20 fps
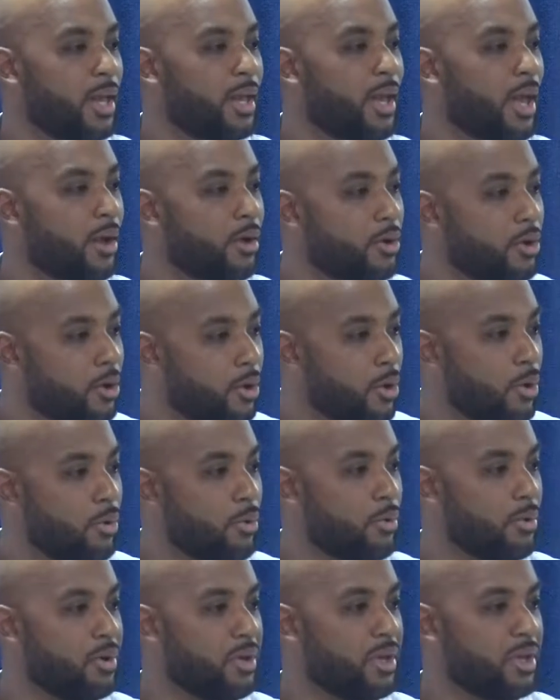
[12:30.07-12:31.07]
Now
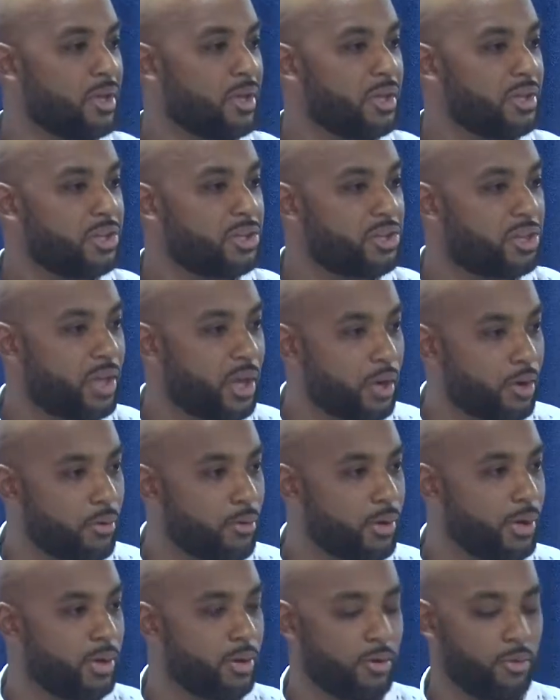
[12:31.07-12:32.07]
go
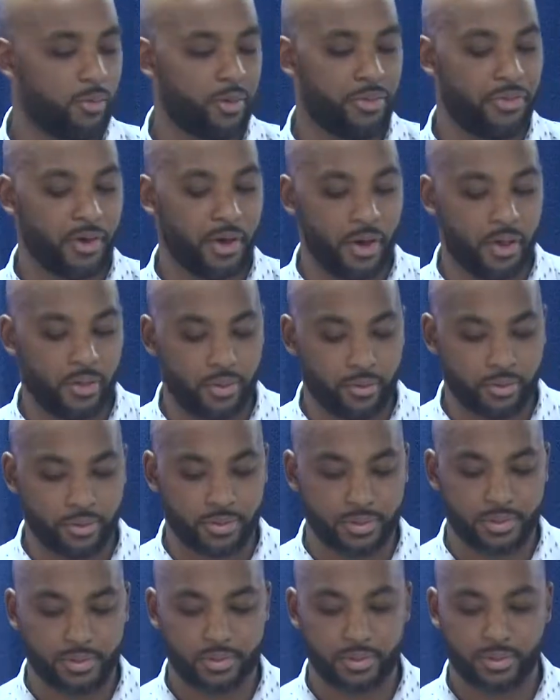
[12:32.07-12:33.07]
share it with
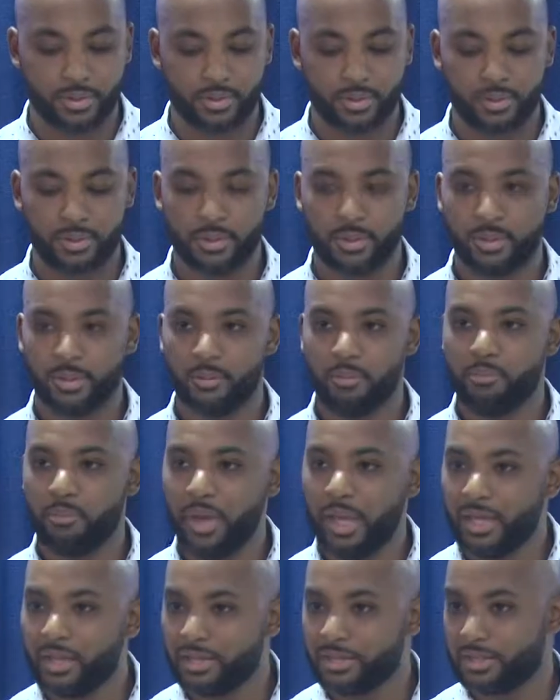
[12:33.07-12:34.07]
others.
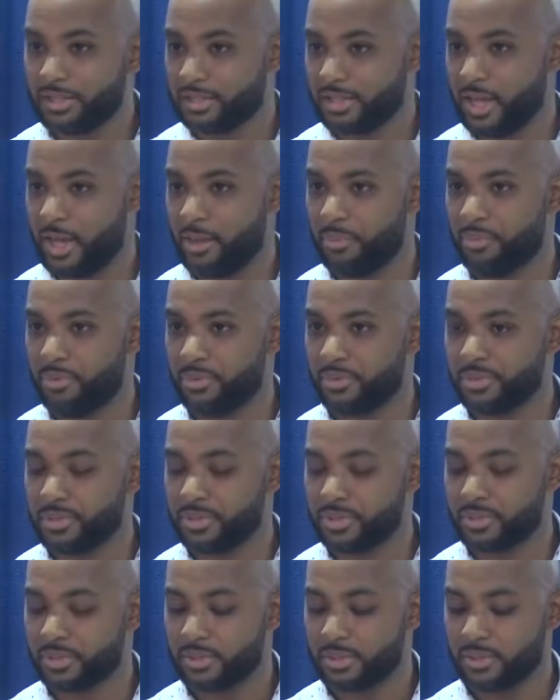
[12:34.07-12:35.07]
Make disciples.